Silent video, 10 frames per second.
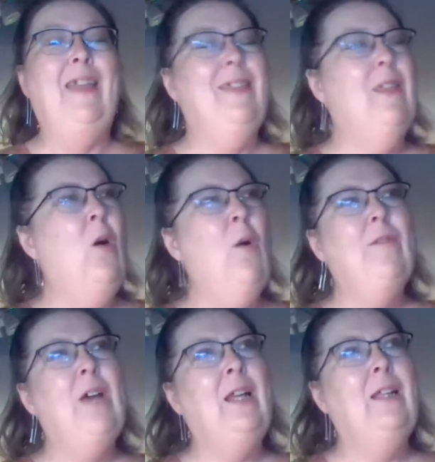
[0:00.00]
No, I've
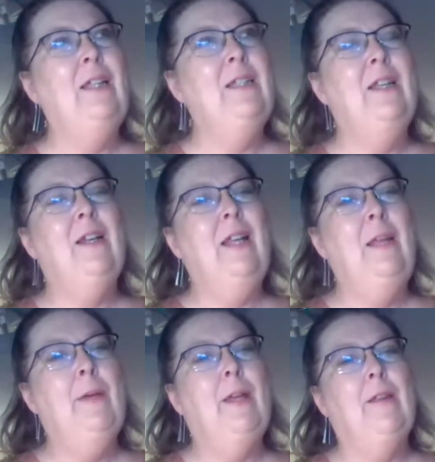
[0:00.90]
got it listed on
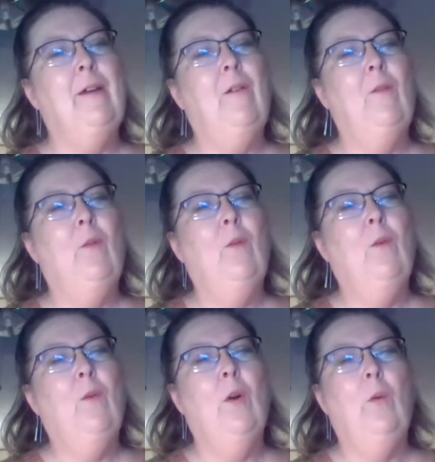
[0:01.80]
eBay though,
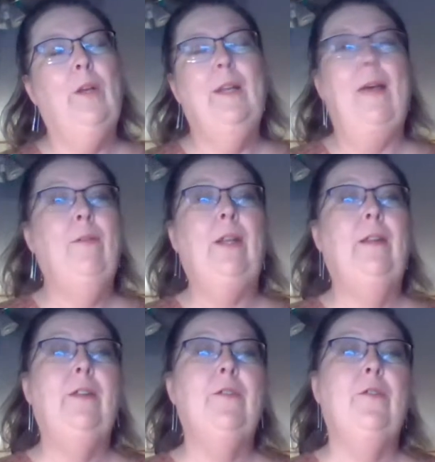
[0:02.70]
or I wouldn't have it in
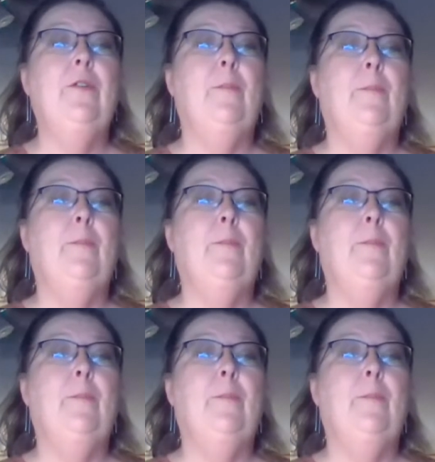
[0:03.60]
this group.